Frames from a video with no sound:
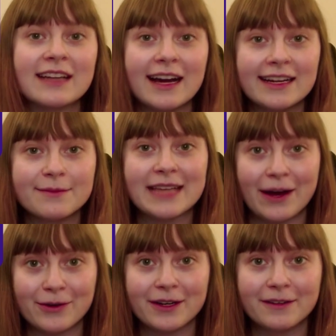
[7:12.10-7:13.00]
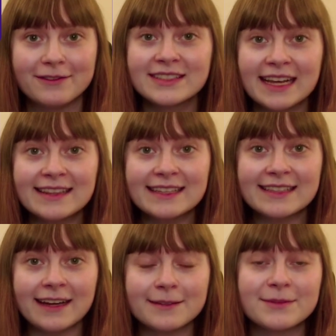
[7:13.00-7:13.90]
items out of. Take these
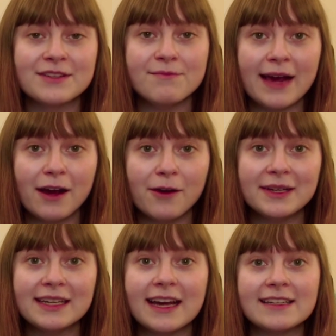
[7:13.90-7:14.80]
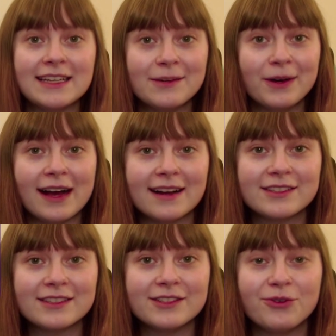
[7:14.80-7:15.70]
items to Maui and he will
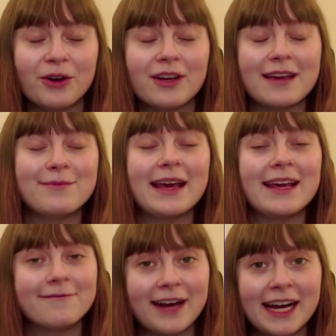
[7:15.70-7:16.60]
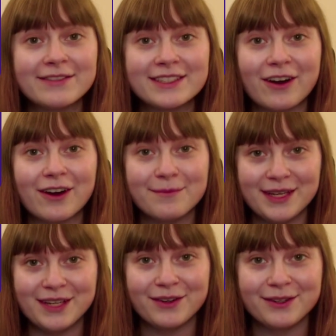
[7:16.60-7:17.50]
ask you to cook him a 5-star
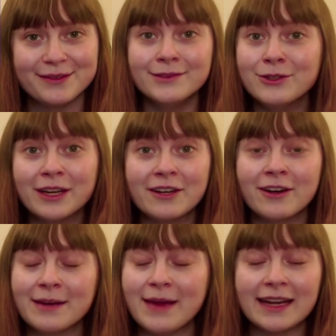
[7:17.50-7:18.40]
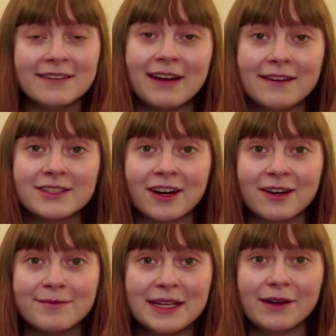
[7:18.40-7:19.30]
meal. You can cook him any
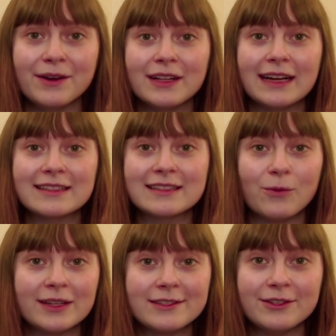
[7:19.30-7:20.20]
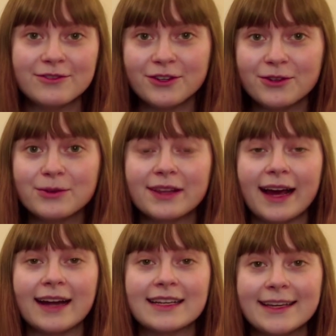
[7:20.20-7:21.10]
5-star meal, so once you do
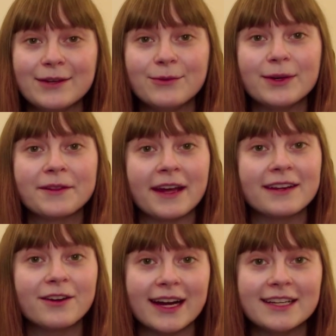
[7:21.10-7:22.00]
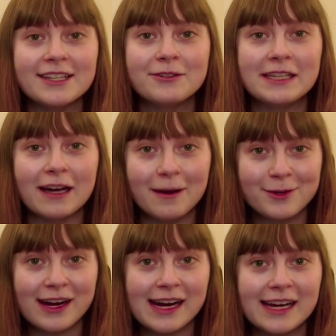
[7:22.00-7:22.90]
that, he will then grant you the
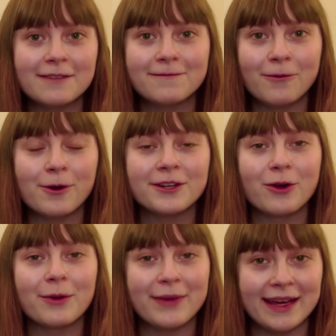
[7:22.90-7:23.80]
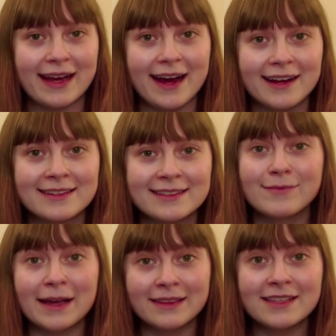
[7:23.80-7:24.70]
upgrade for your pickaxe.
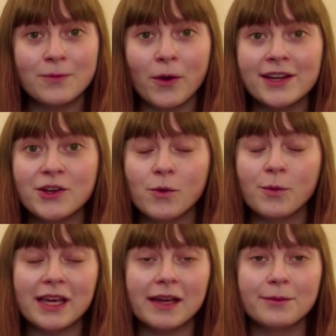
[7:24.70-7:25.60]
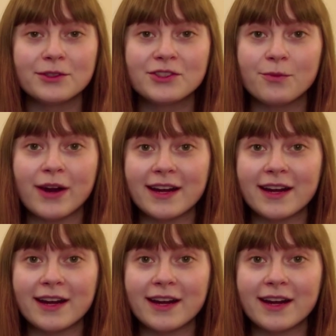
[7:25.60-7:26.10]
At this point, you will be able to break